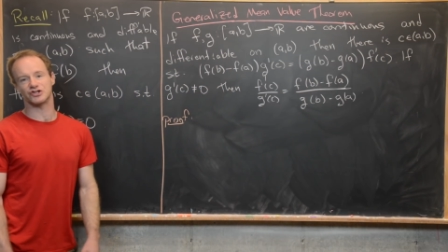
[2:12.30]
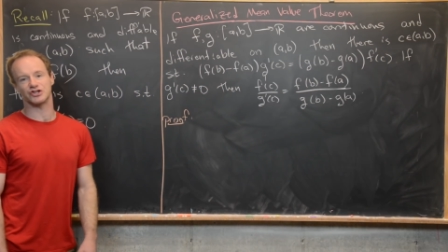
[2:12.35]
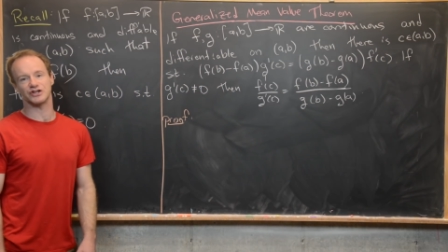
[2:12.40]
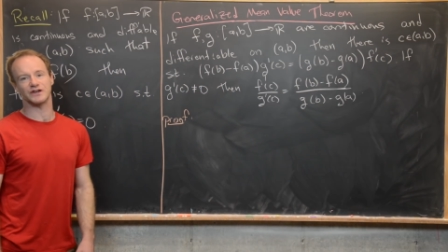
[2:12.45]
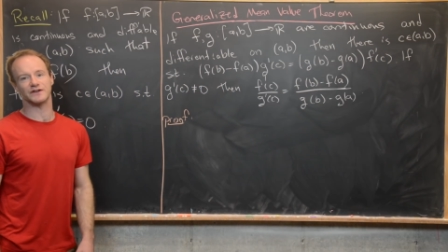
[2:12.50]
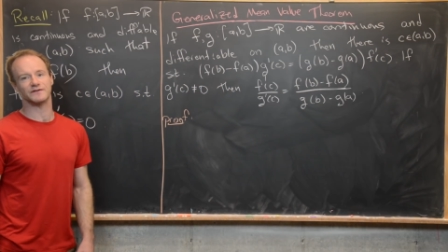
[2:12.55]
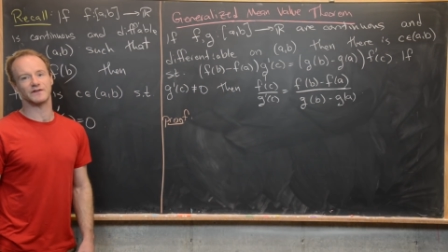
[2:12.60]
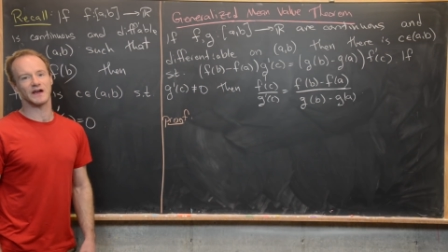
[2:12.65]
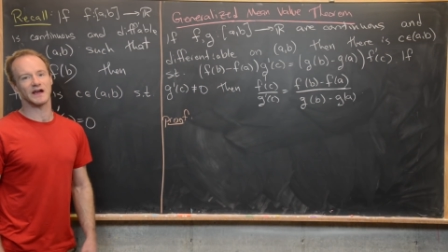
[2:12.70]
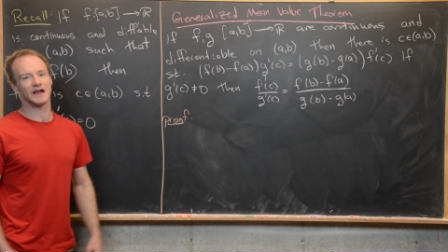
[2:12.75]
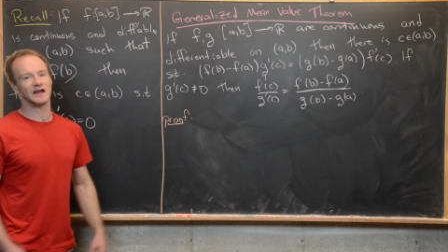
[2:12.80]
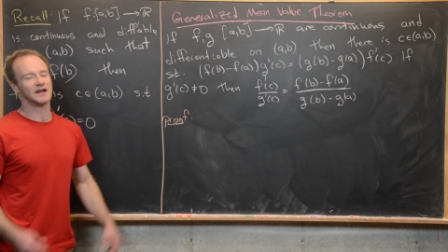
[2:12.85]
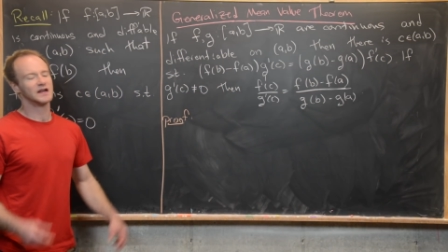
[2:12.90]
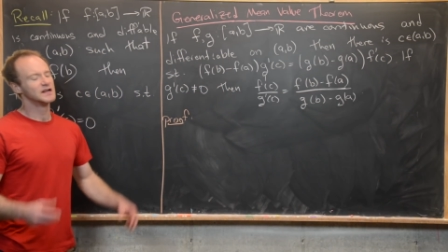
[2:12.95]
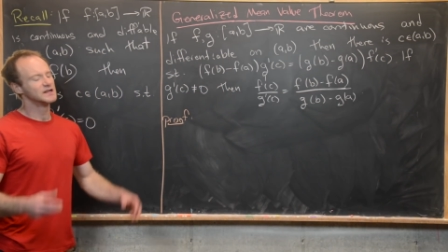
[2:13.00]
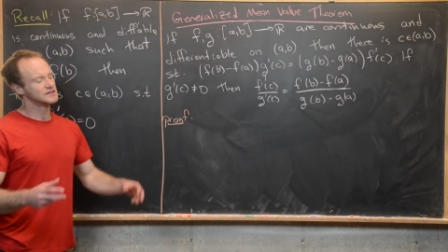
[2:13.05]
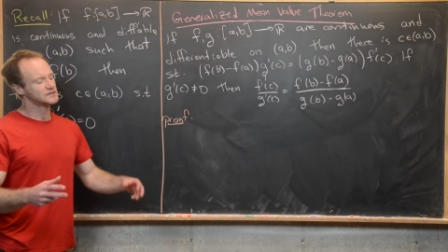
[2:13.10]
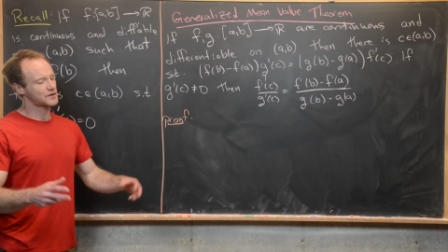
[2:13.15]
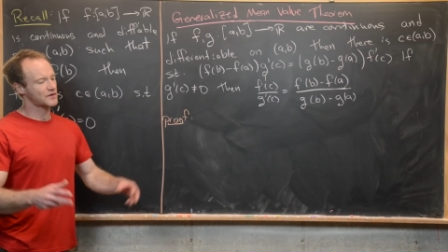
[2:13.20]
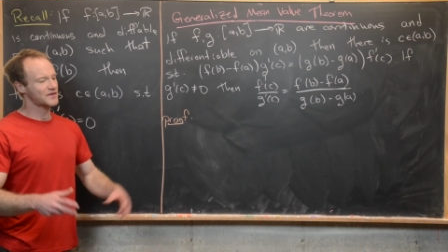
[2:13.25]
g of a.
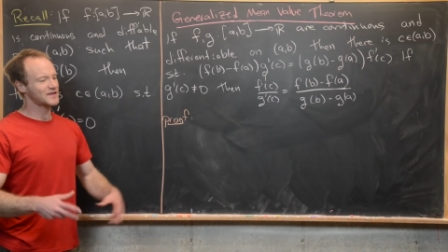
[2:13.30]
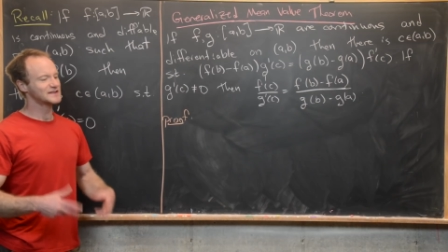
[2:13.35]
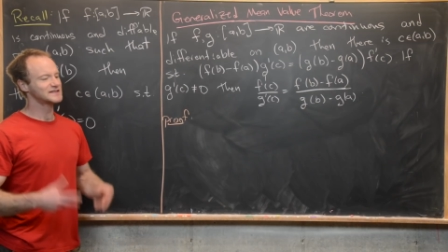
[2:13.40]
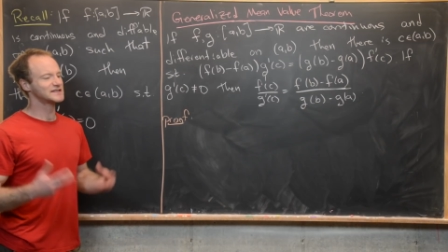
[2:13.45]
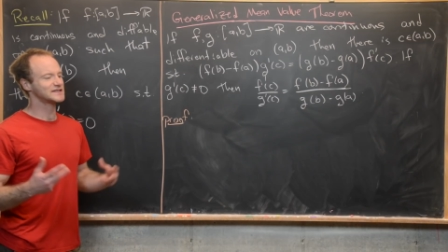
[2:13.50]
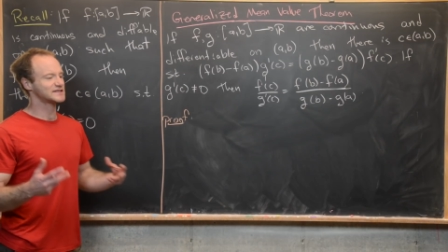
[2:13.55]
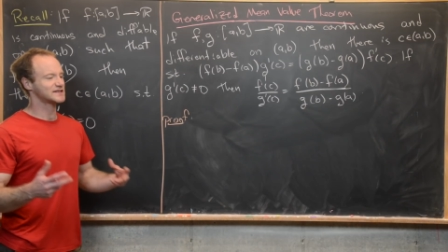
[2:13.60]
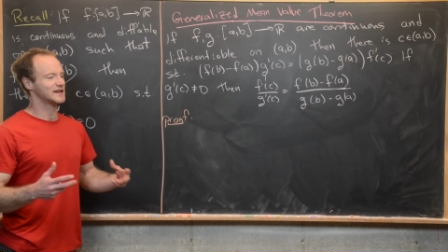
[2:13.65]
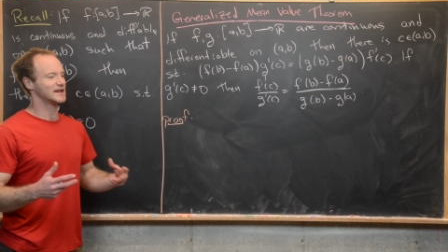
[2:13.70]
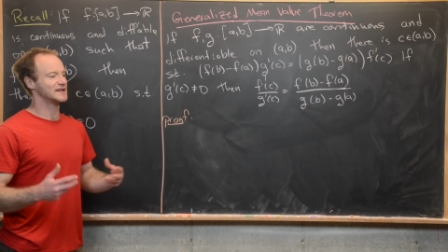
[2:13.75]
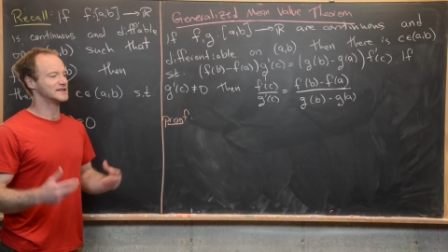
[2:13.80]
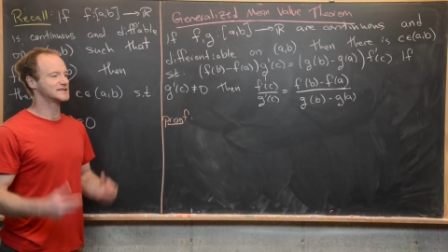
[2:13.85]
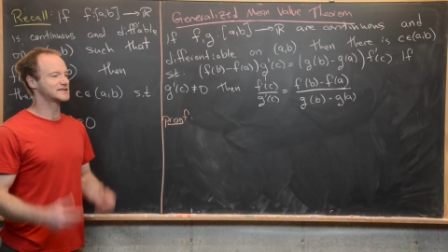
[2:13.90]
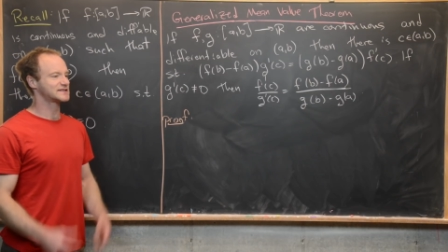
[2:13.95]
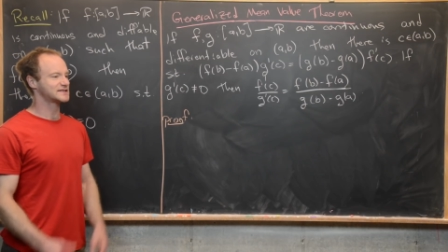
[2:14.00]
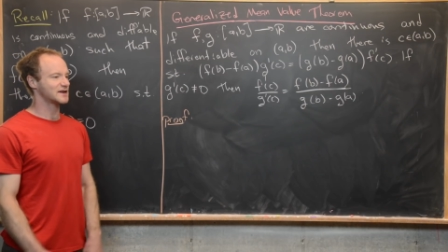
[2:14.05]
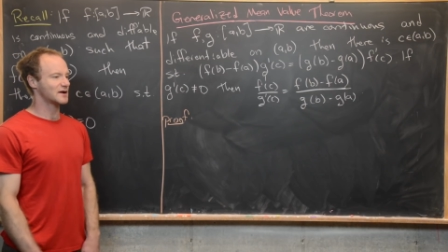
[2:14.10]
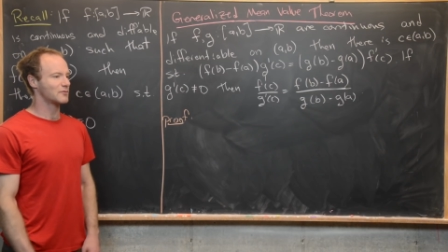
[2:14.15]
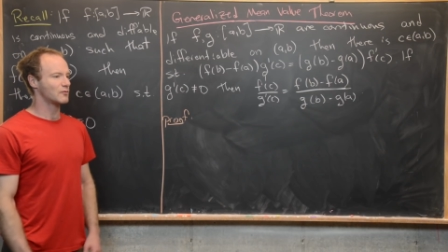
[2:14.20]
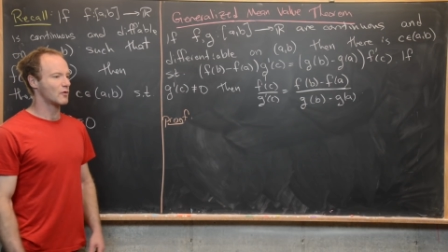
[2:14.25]
So this is in
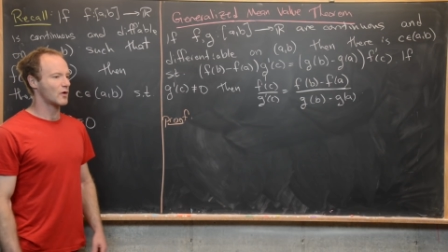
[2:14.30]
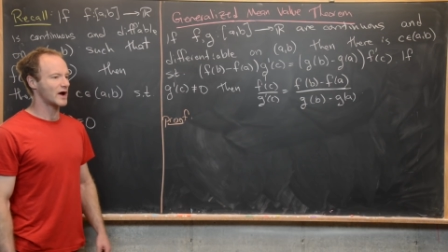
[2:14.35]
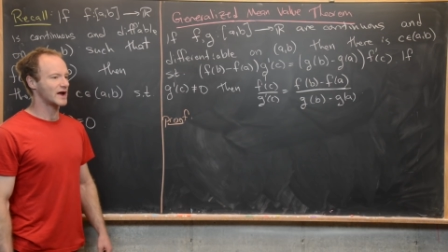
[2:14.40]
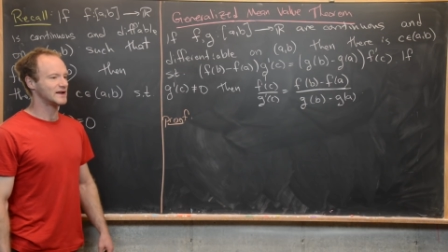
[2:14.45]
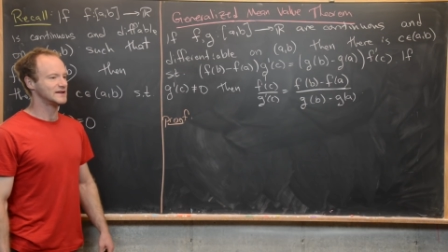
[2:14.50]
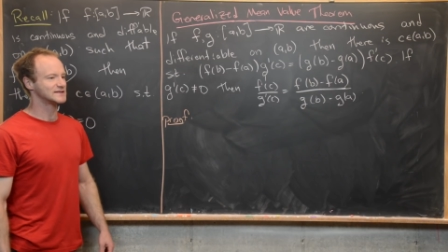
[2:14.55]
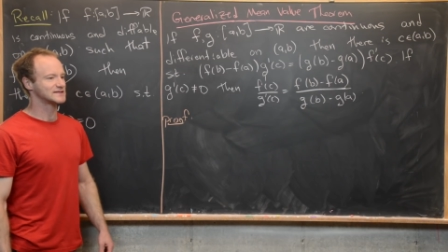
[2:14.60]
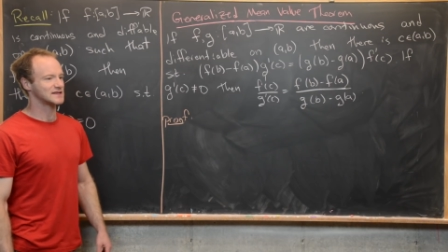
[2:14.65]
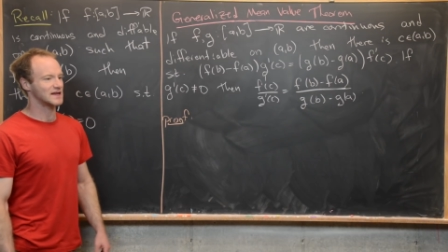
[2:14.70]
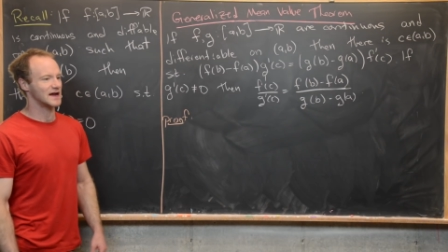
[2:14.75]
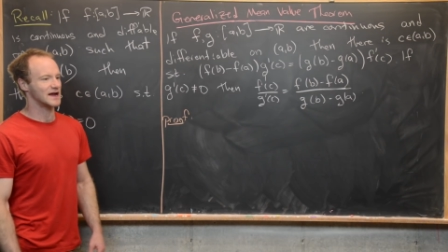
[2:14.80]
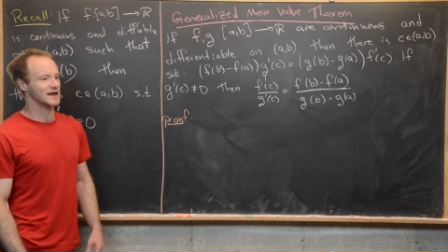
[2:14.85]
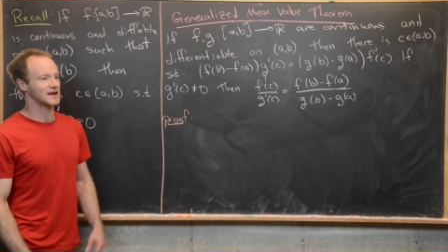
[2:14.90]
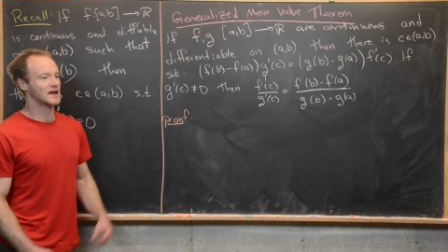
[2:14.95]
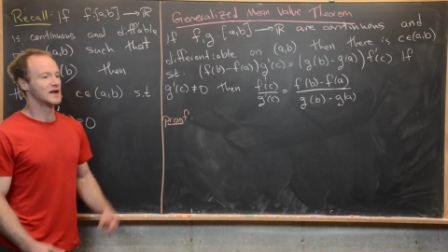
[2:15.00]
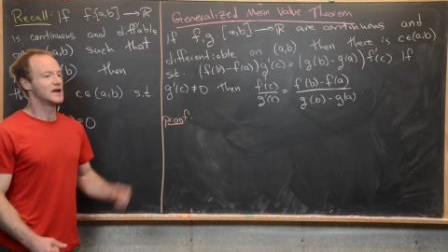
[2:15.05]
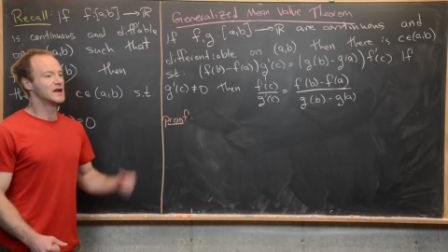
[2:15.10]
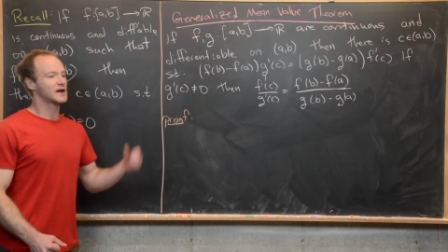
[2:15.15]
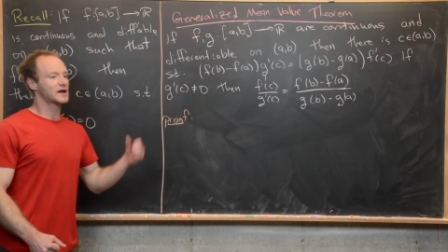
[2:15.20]
some ways like